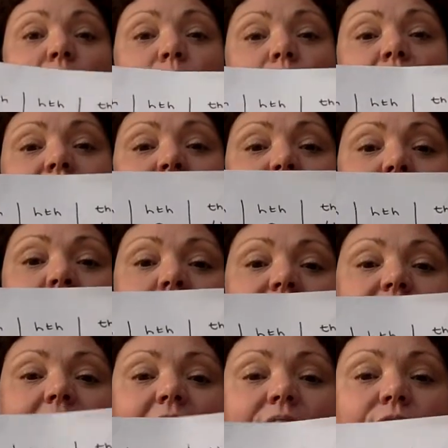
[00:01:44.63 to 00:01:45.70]
White Rose
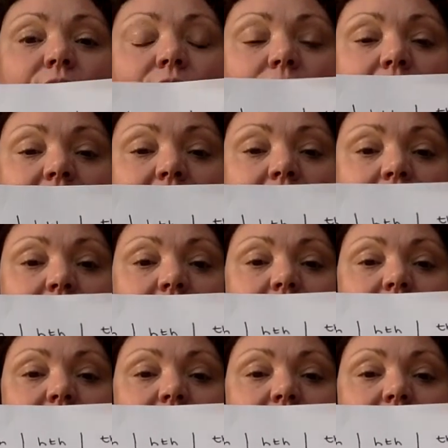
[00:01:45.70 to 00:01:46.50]
haven't really